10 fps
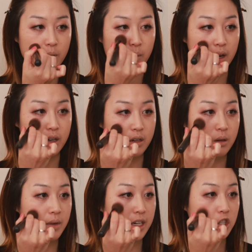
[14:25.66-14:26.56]
it right
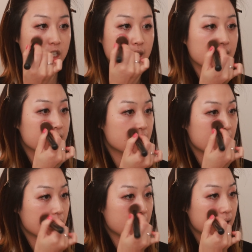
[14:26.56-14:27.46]
under my
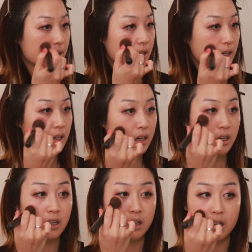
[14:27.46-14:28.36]
cheeks,
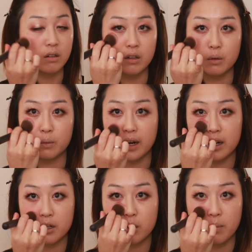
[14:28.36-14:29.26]
or
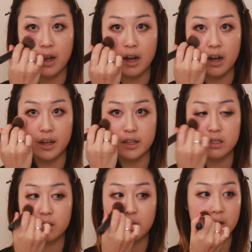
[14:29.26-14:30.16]
right under my
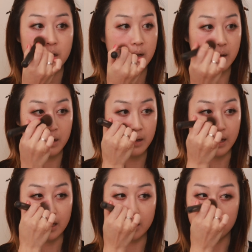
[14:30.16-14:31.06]
eyes,
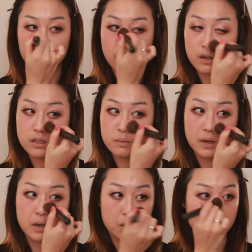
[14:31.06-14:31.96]
and across
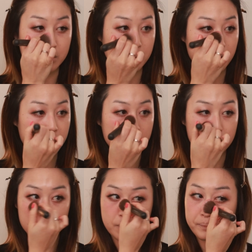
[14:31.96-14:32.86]
my nose
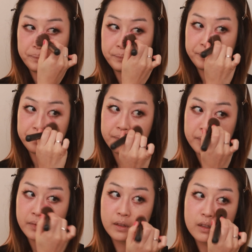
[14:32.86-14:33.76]
bridge.
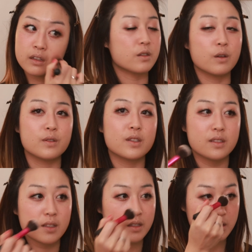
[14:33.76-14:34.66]
So
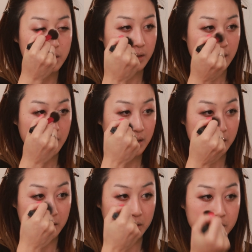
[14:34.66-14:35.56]
since this is looking
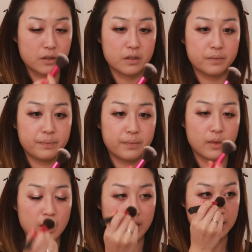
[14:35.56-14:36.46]
a little
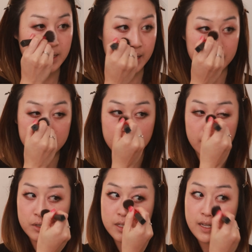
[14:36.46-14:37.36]
intense,
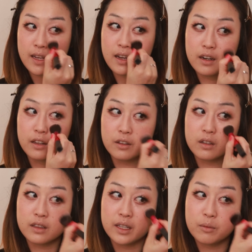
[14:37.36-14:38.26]
I'm just taking another
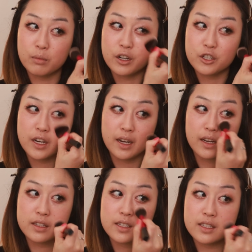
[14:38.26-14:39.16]
clean brush
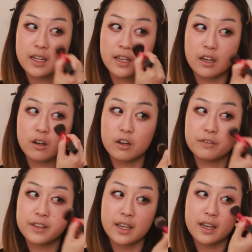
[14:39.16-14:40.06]
and taking
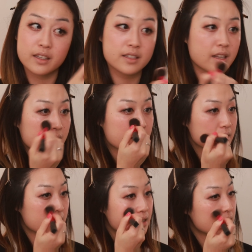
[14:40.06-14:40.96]
off the
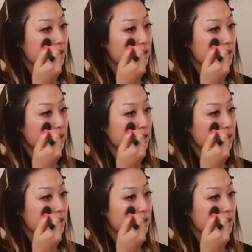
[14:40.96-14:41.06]
excess.